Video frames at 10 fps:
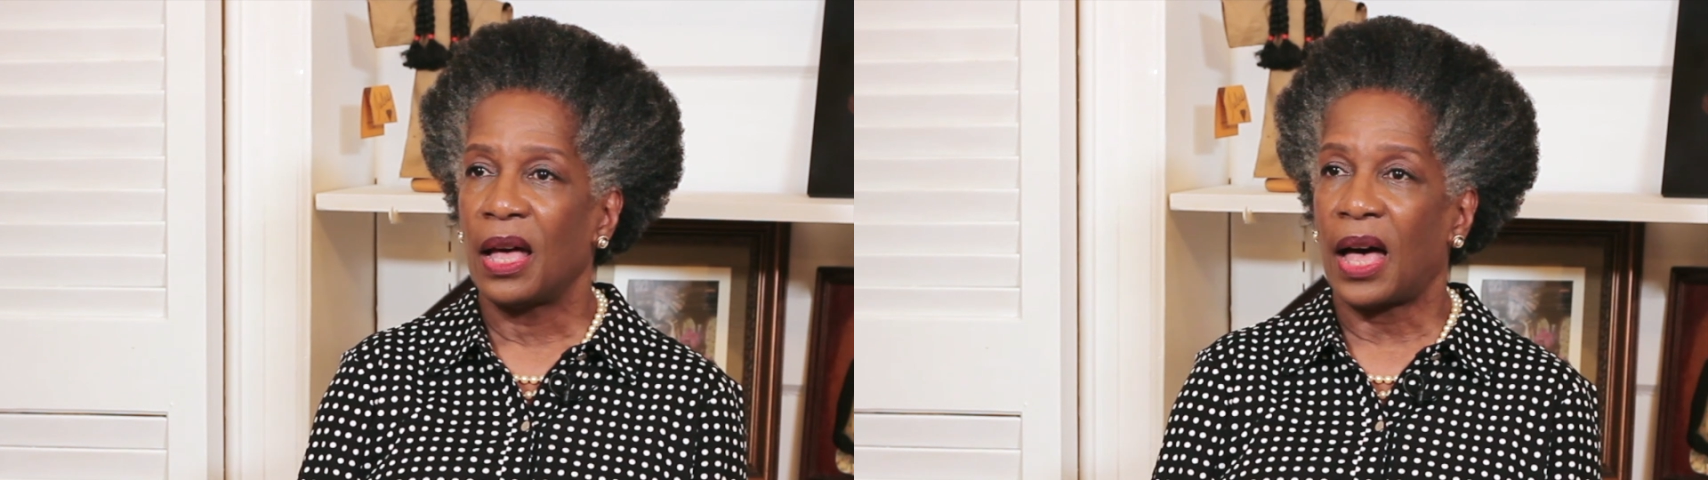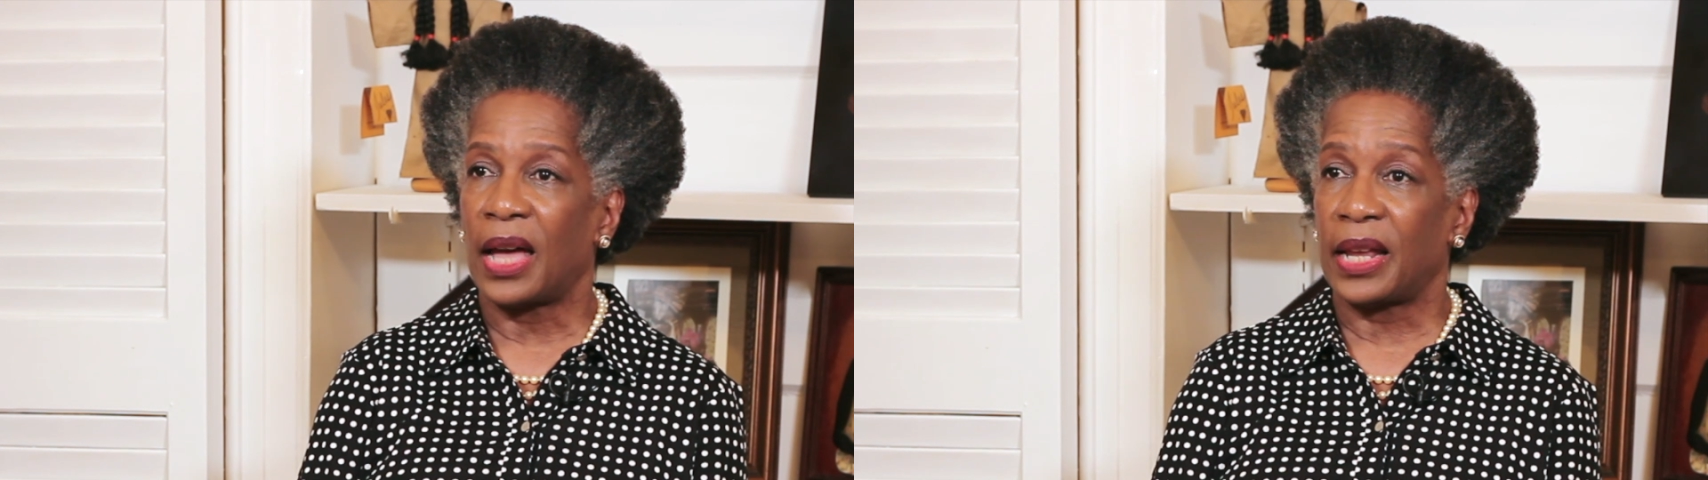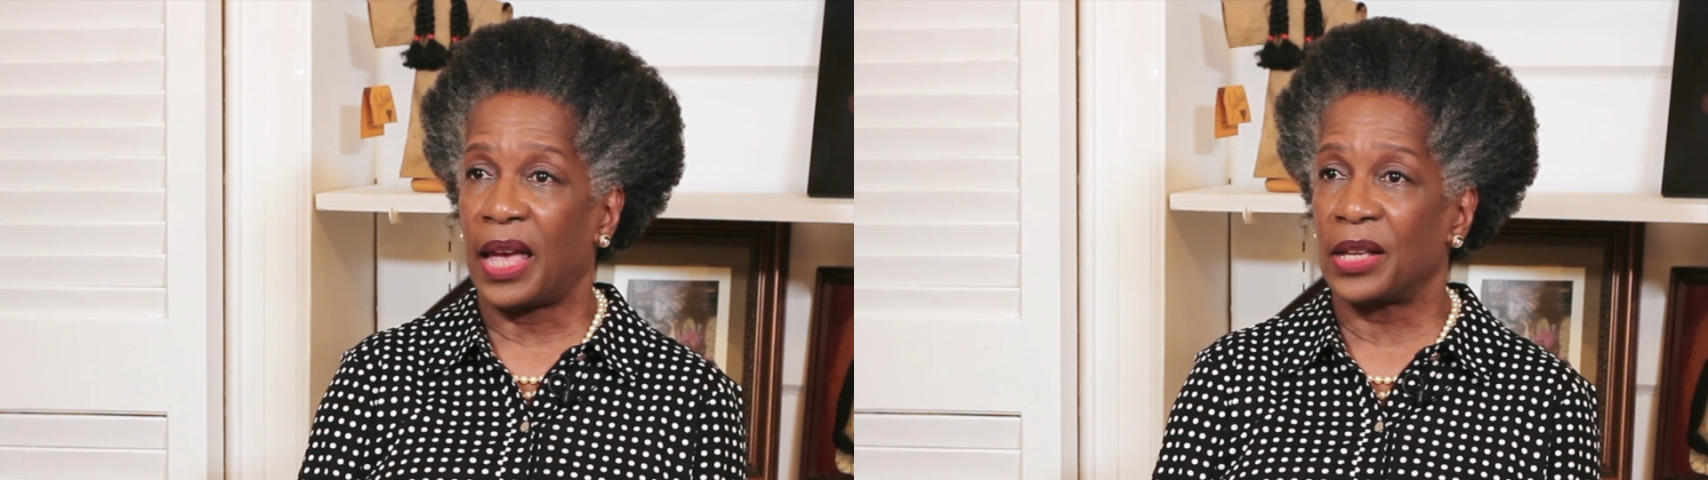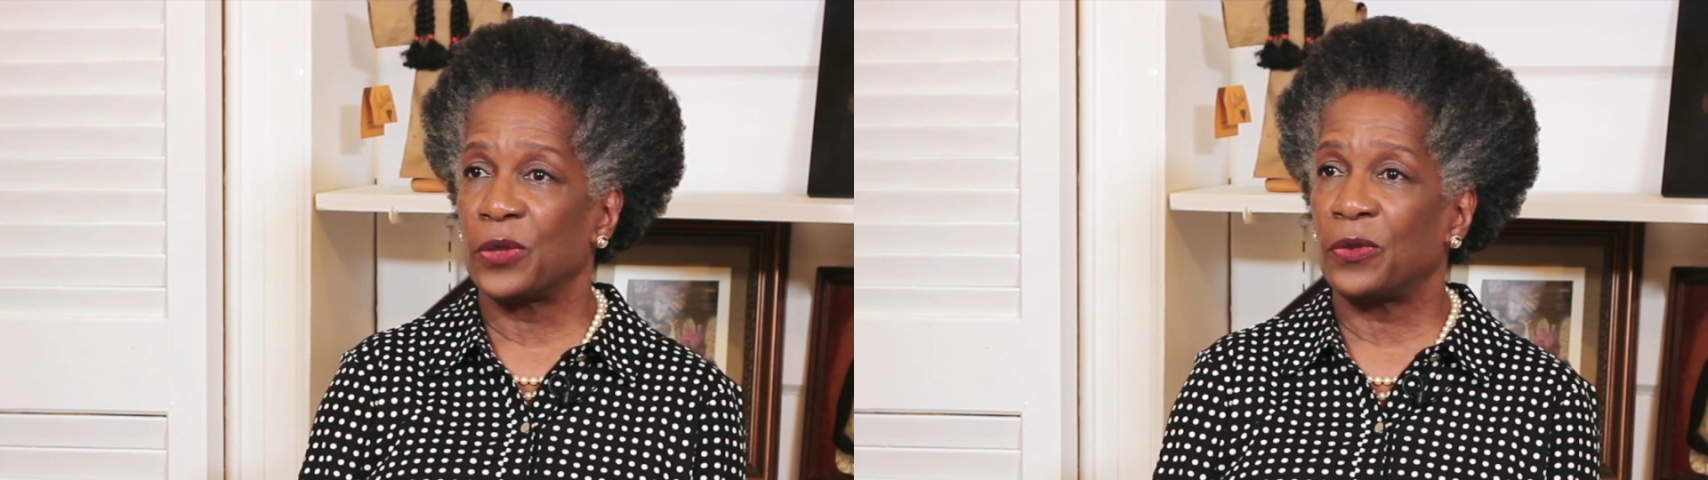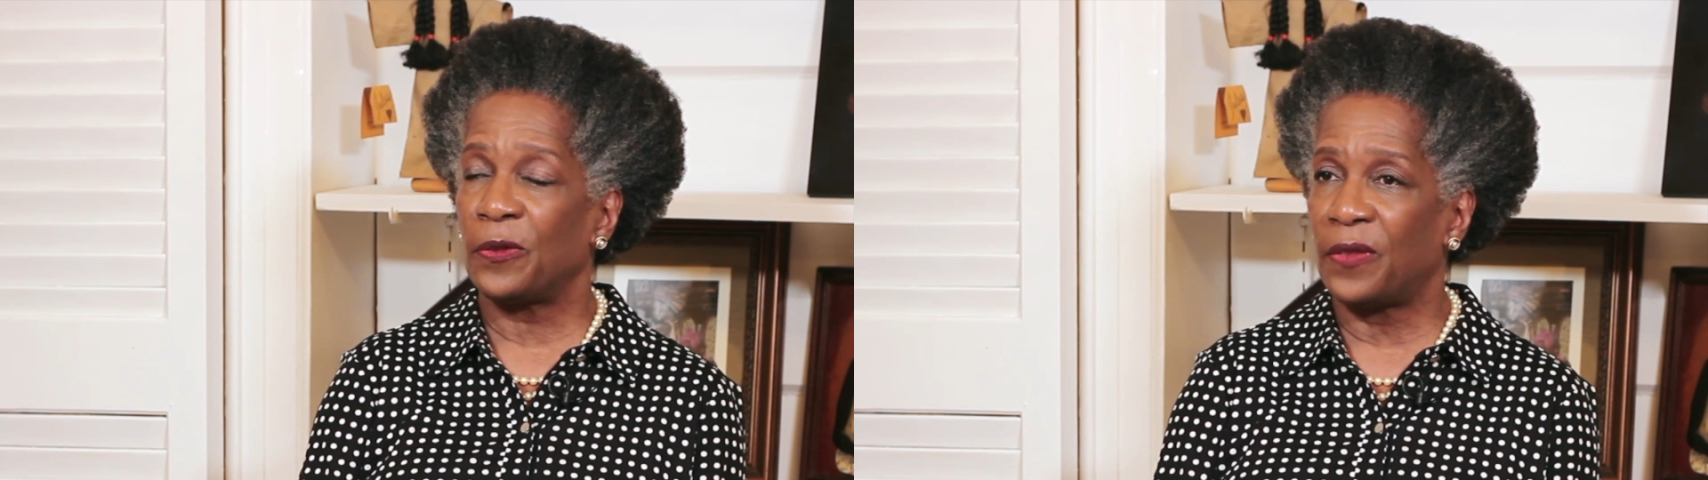I
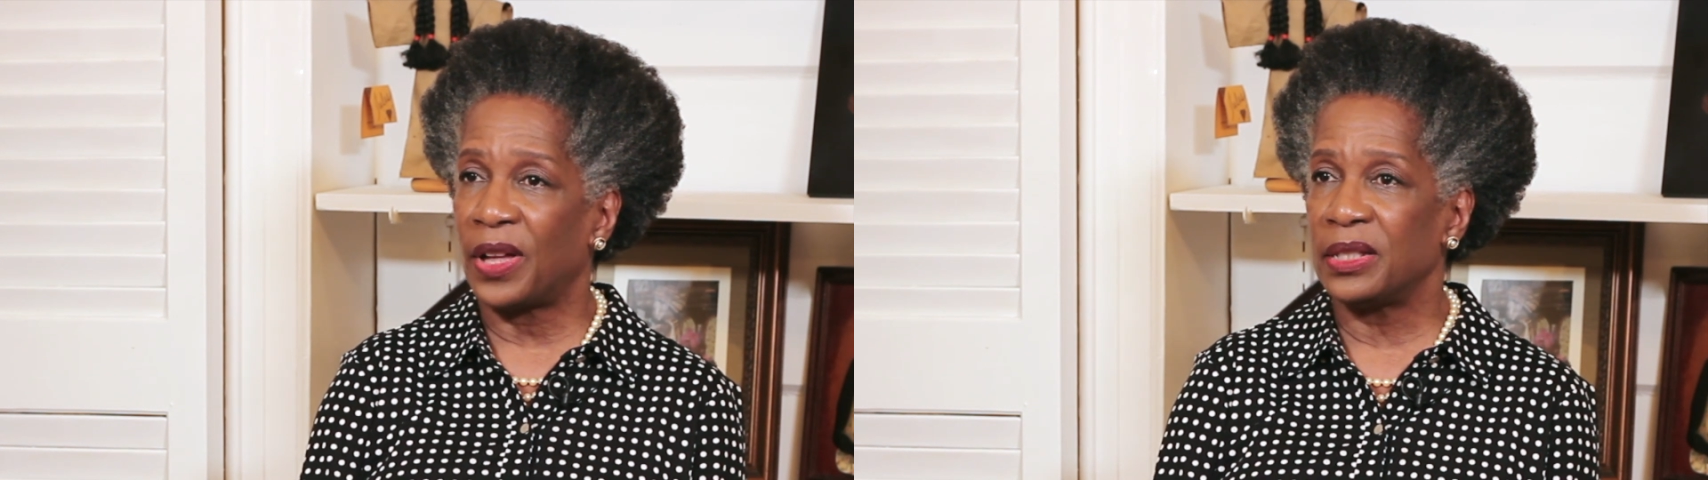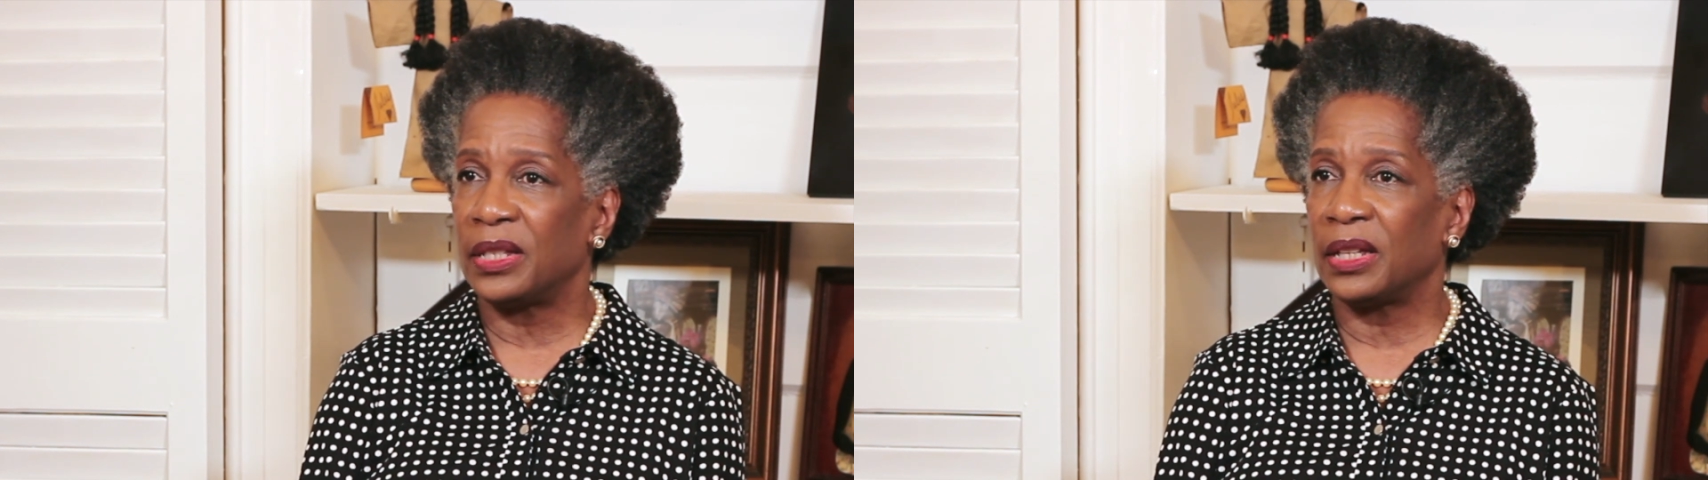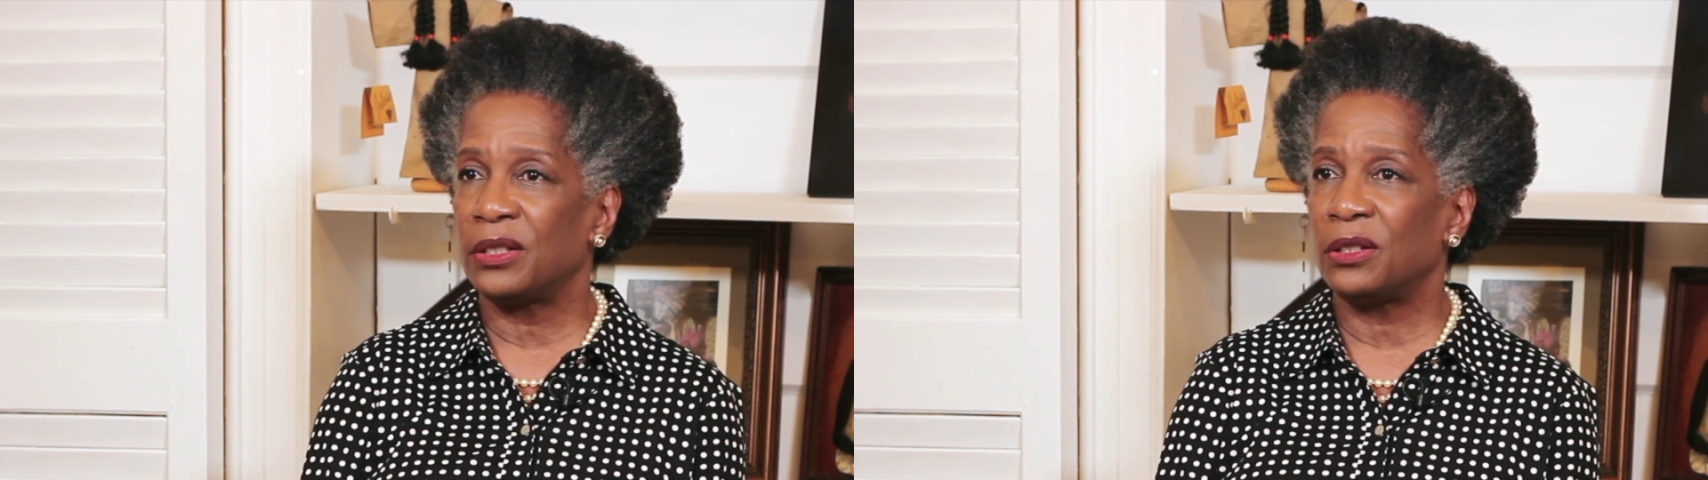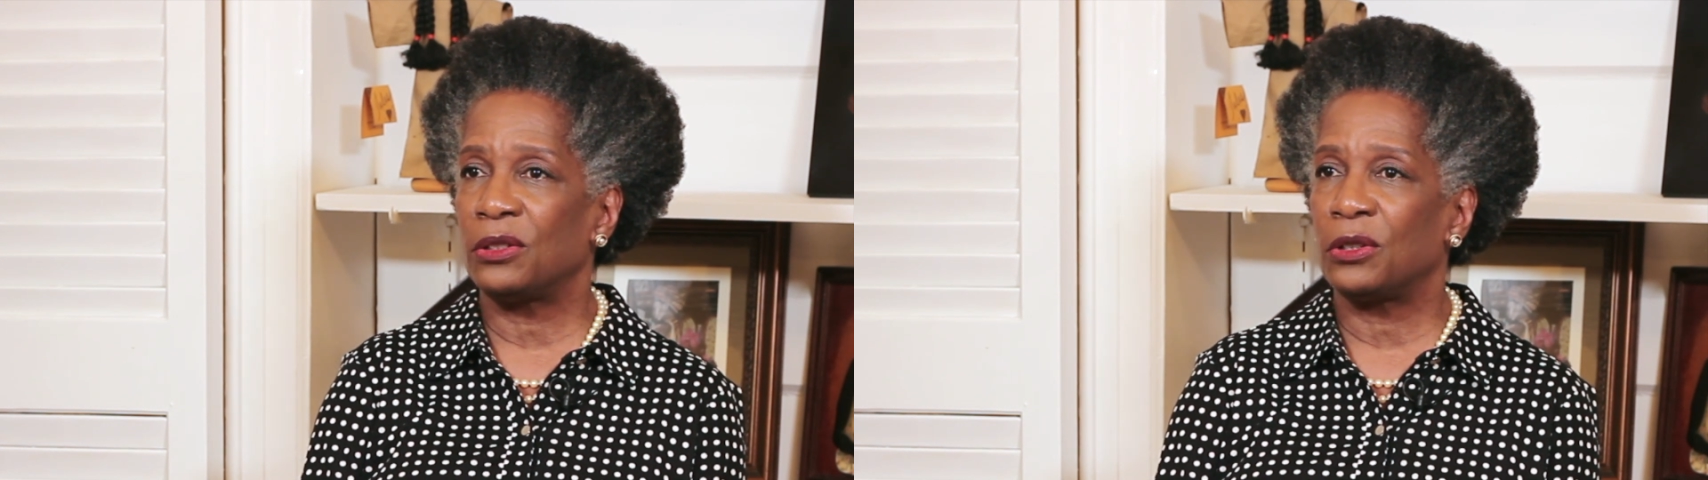asked for funding to